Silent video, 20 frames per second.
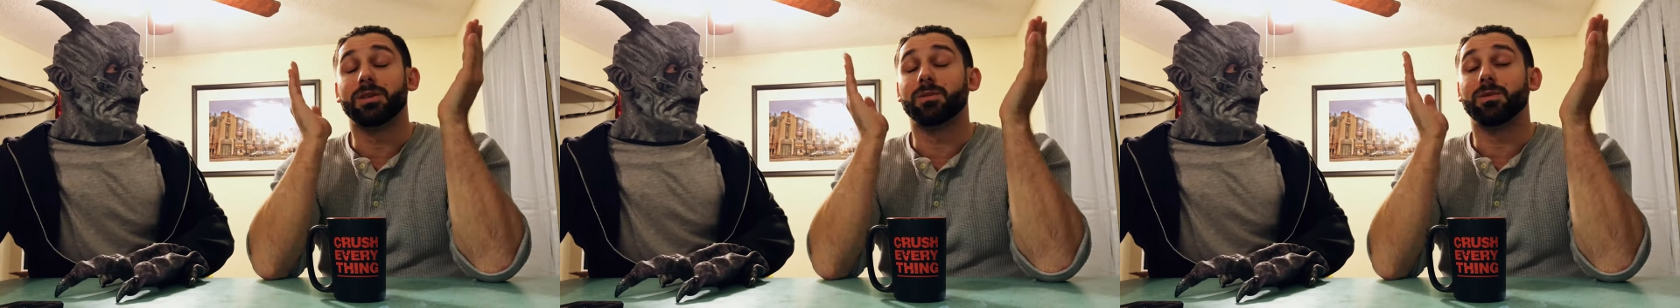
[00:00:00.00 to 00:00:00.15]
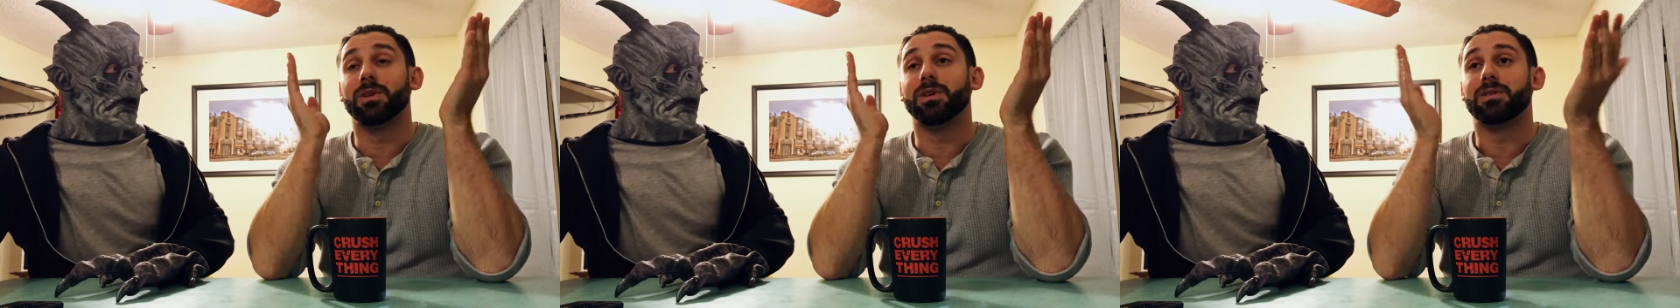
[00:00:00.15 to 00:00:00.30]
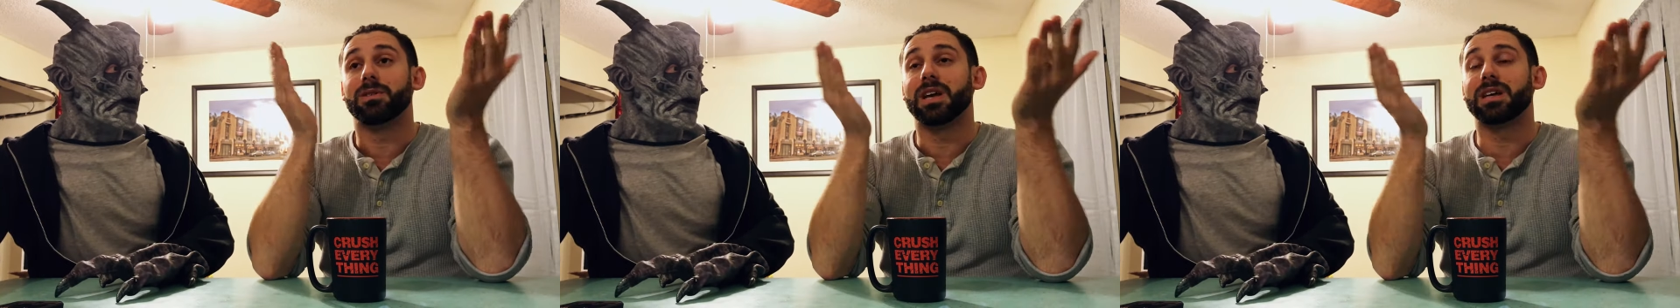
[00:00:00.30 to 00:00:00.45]
It,
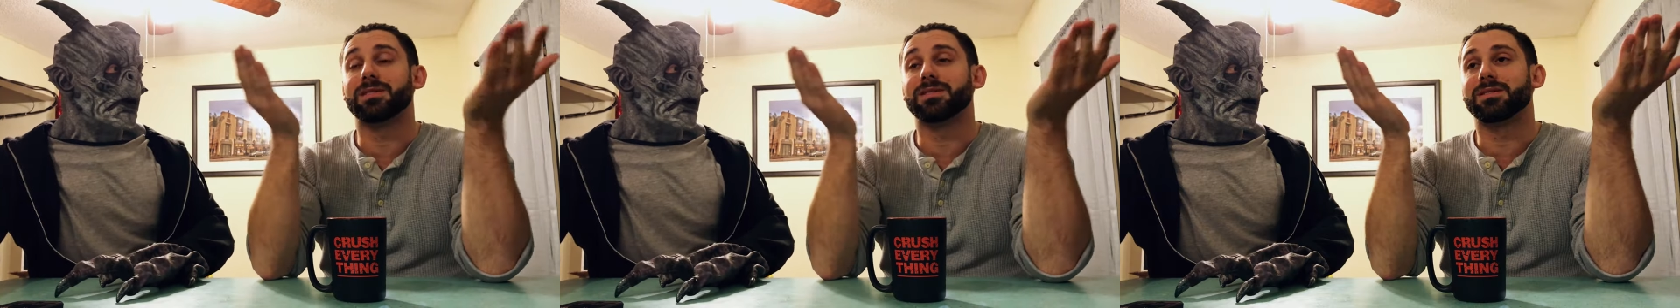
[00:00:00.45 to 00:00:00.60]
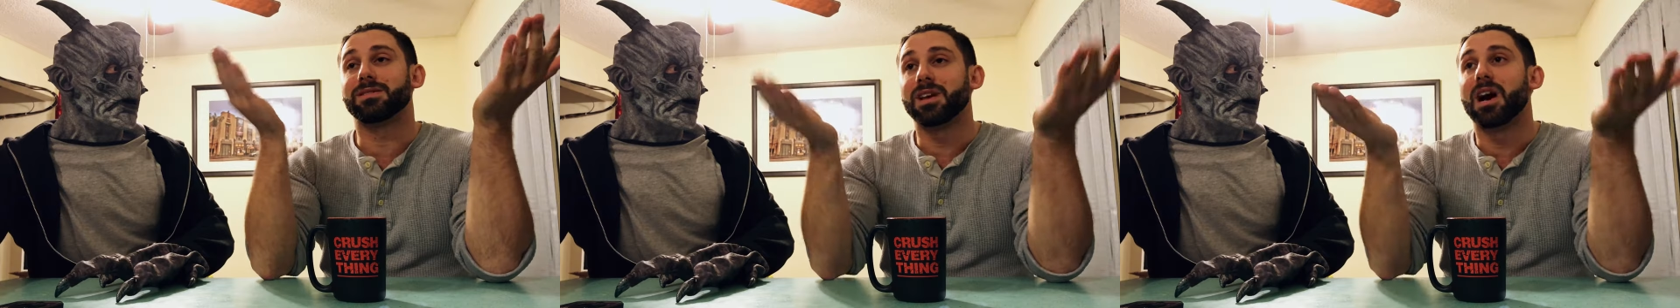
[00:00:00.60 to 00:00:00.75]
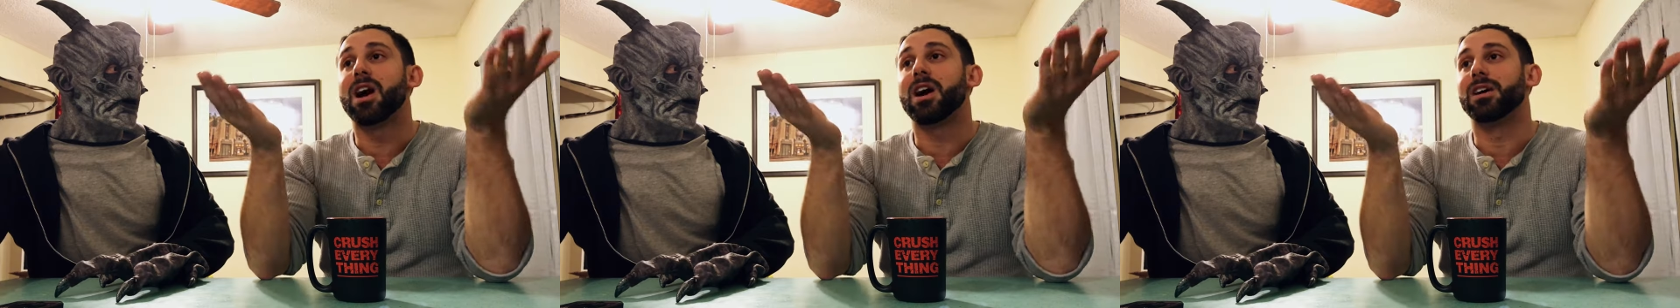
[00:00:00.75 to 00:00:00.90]
it, that's
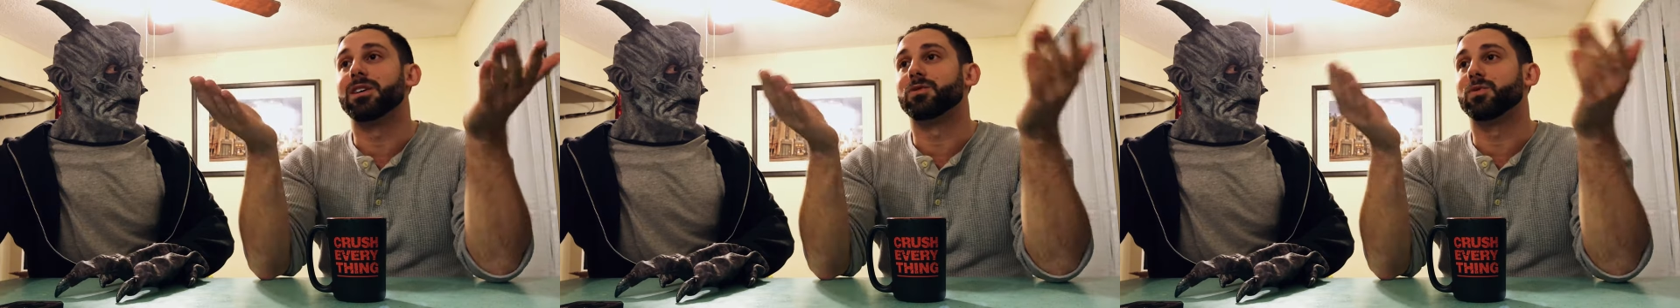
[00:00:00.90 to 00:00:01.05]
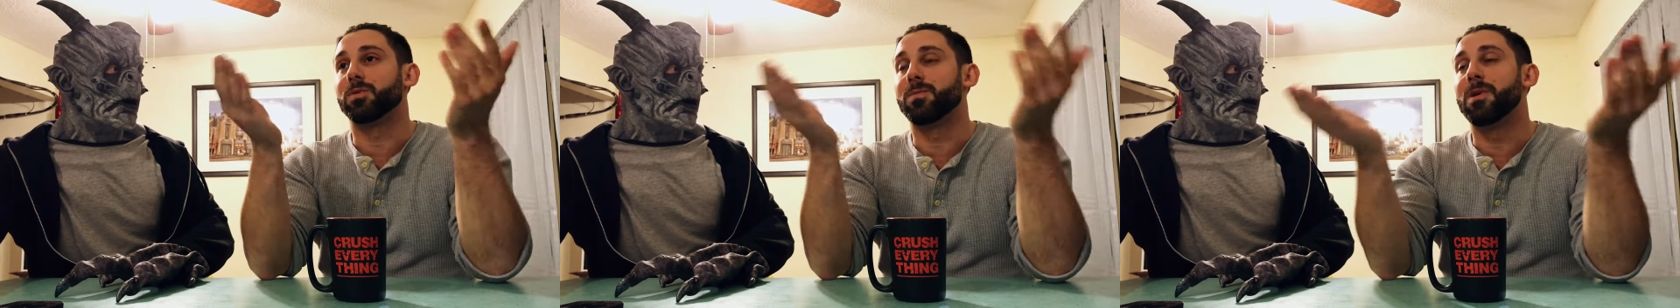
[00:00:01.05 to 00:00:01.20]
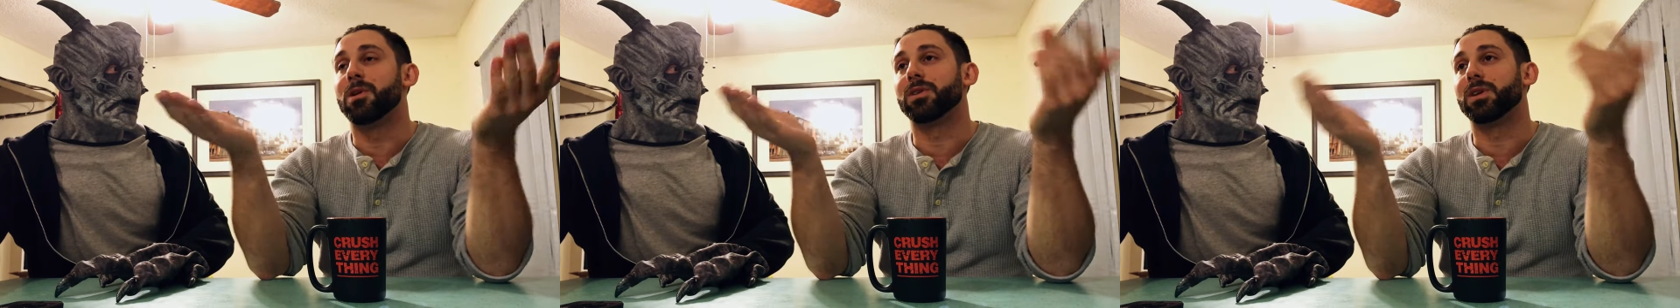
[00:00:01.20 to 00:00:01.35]
Signs
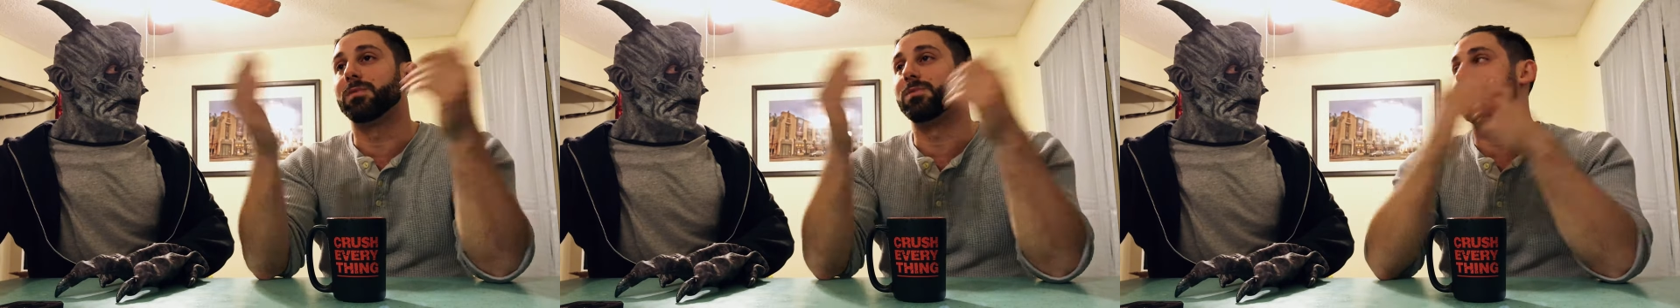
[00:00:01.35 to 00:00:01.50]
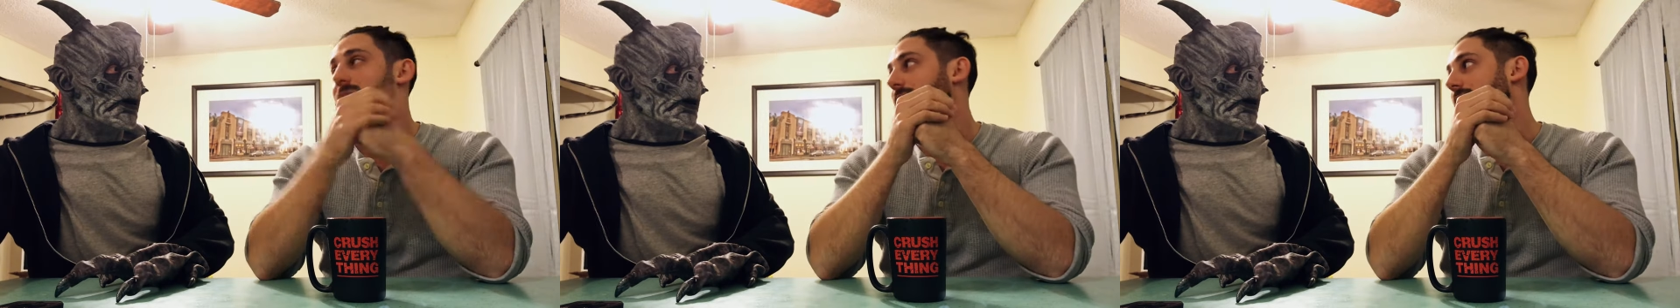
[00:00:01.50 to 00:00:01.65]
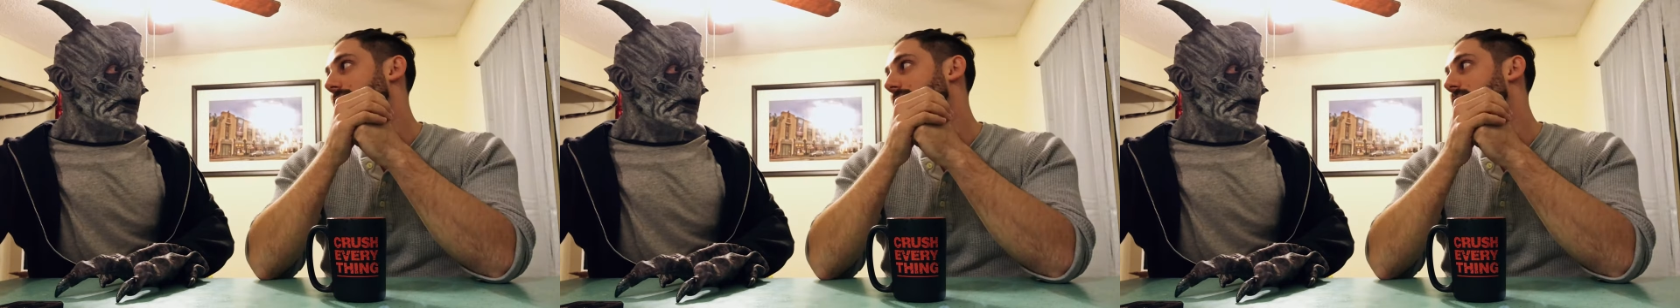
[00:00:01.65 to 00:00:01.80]
with Mel
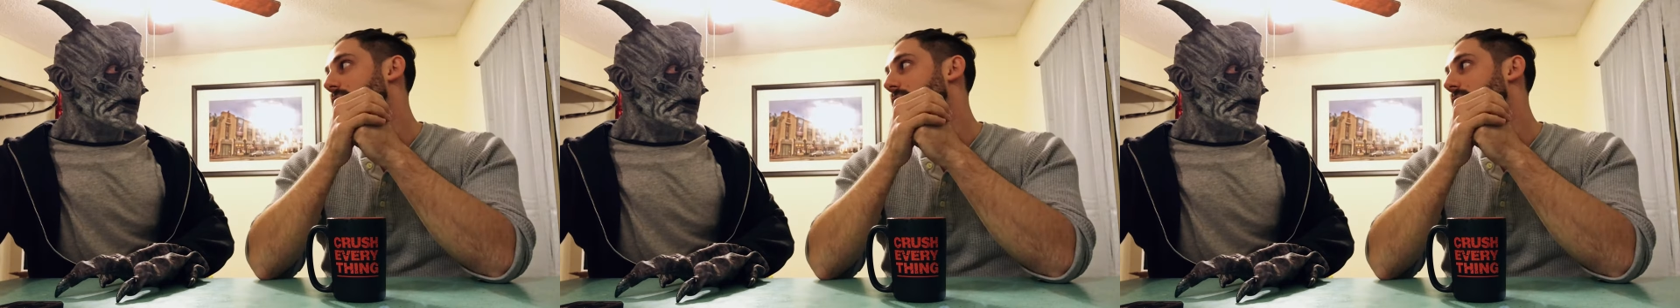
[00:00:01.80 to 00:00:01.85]
Gibson